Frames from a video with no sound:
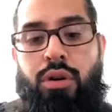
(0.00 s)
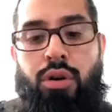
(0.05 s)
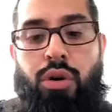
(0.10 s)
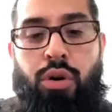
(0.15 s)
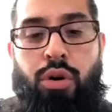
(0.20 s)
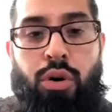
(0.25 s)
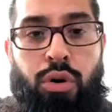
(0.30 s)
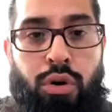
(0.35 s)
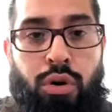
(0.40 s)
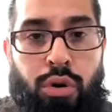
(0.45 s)

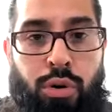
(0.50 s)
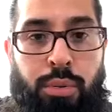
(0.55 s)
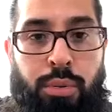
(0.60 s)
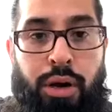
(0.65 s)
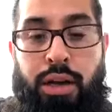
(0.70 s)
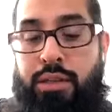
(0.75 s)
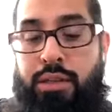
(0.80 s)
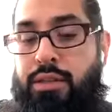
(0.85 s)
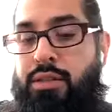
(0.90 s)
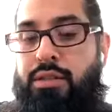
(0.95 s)

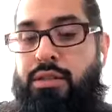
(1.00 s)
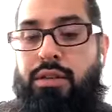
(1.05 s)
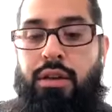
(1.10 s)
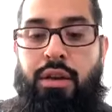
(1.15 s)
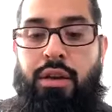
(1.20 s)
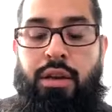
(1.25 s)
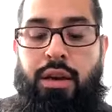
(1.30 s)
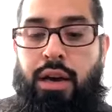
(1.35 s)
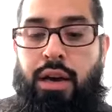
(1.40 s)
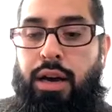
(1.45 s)
Orobas,
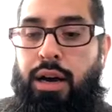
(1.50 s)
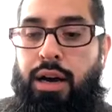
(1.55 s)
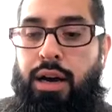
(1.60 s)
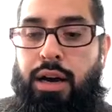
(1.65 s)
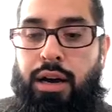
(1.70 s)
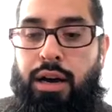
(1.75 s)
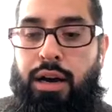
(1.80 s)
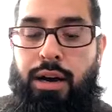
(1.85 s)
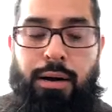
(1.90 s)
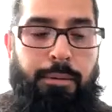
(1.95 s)

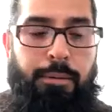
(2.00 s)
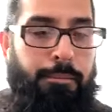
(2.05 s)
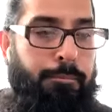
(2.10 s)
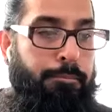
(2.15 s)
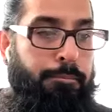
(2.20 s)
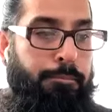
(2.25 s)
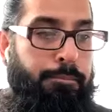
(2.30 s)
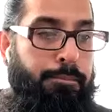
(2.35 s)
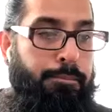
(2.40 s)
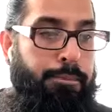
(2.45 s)

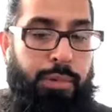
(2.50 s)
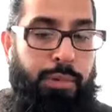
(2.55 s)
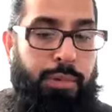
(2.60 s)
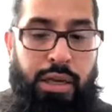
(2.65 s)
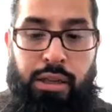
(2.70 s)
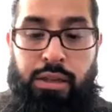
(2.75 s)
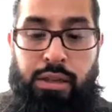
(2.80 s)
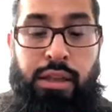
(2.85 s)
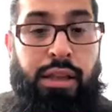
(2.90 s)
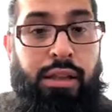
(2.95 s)
um,
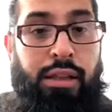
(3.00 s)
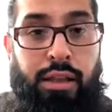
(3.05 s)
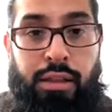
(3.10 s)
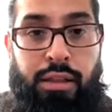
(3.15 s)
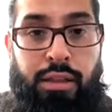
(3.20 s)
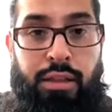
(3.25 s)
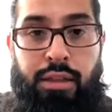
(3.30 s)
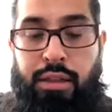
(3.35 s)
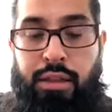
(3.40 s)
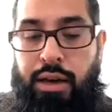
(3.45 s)
Lilith.
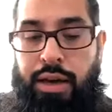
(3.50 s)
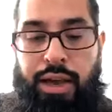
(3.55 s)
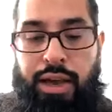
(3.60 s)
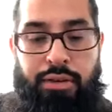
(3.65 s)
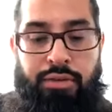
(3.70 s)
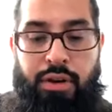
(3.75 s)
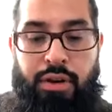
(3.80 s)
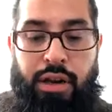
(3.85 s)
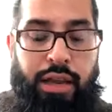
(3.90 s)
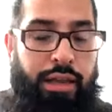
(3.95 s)
I have
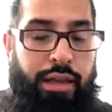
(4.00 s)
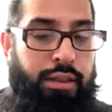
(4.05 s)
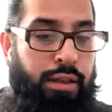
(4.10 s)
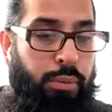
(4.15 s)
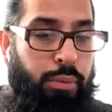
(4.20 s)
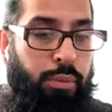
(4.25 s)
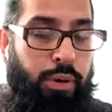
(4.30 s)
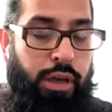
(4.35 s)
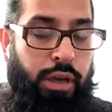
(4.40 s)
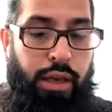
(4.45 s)
connected
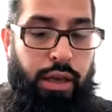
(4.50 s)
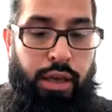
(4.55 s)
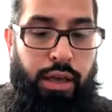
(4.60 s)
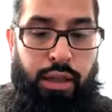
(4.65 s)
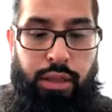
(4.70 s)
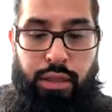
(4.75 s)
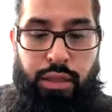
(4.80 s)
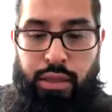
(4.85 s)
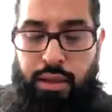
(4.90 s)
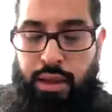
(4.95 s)
with
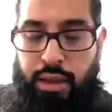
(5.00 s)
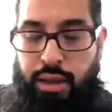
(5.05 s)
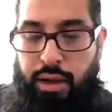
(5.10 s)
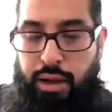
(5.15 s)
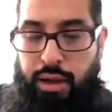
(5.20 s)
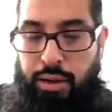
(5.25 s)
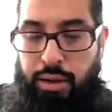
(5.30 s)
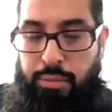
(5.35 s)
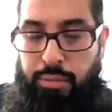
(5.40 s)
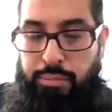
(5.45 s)

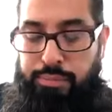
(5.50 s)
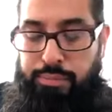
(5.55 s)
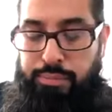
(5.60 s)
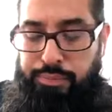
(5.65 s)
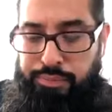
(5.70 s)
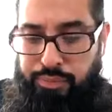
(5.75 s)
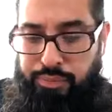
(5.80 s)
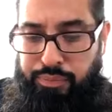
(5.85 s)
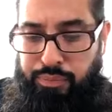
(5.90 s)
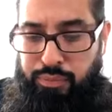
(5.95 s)
um,
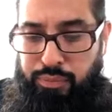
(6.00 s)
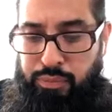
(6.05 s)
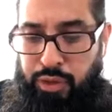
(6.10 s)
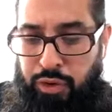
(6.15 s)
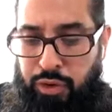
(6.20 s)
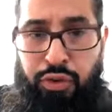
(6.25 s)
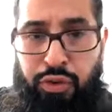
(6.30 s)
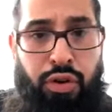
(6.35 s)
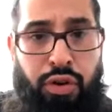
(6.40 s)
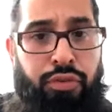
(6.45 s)

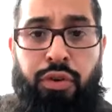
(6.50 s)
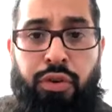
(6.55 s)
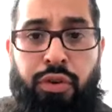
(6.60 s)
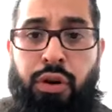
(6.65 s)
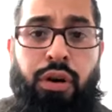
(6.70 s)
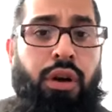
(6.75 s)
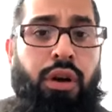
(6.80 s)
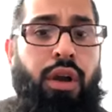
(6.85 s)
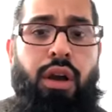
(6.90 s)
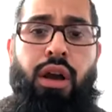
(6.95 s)
Furfur,
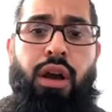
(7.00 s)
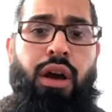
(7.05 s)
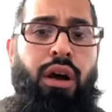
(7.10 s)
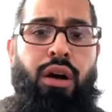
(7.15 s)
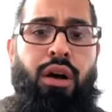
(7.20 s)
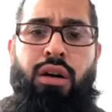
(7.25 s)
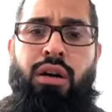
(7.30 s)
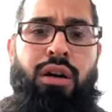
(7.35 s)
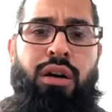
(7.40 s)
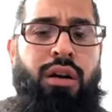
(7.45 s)

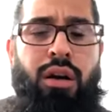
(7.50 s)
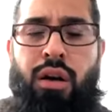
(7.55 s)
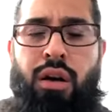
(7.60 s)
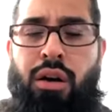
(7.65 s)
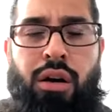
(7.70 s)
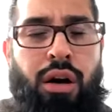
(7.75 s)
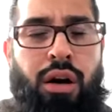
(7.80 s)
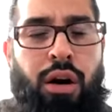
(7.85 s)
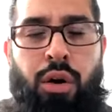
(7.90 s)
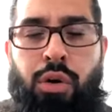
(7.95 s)

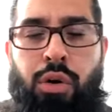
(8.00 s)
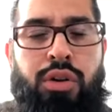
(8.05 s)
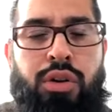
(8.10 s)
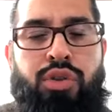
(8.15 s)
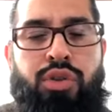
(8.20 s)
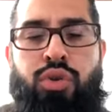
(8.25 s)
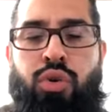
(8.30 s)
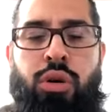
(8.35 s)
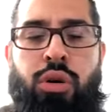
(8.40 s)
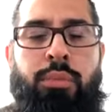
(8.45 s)
a whole
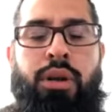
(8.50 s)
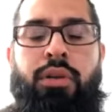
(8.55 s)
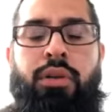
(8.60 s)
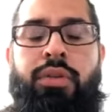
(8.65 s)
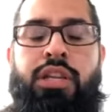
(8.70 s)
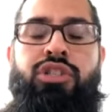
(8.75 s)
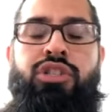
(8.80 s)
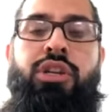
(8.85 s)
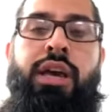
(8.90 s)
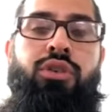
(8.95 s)
assortment of
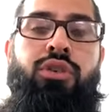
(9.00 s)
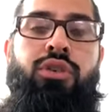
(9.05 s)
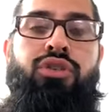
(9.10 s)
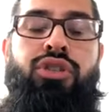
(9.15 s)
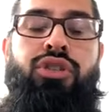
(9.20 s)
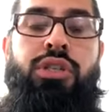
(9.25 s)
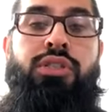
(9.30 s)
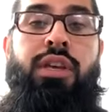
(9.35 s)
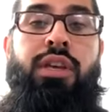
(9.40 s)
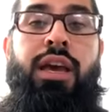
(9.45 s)
ancient
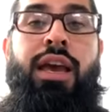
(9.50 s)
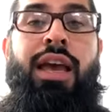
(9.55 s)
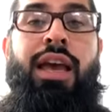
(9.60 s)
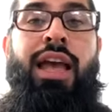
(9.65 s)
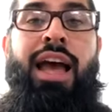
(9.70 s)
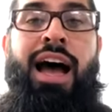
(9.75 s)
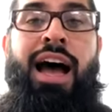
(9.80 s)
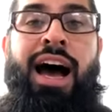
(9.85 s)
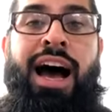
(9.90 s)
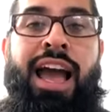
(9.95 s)
energies.
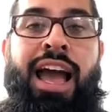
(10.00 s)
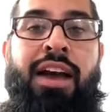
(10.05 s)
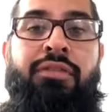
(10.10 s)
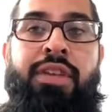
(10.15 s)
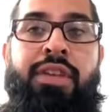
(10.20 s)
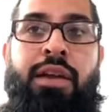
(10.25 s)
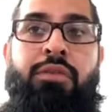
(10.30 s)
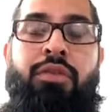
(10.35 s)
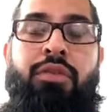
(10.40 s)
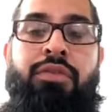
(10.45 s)
I have
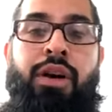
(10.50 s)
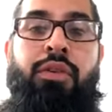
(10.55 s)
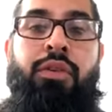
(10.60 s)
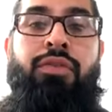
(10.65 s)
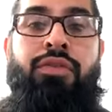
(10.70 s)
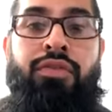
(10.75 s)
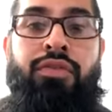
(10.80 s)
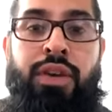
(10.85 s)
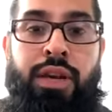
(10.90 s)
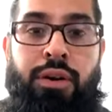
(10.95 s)
never felt
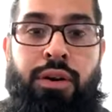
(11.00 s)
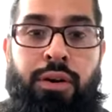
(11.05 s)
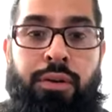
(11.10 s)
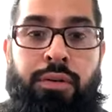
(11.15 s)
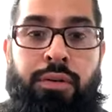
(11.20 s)
fear.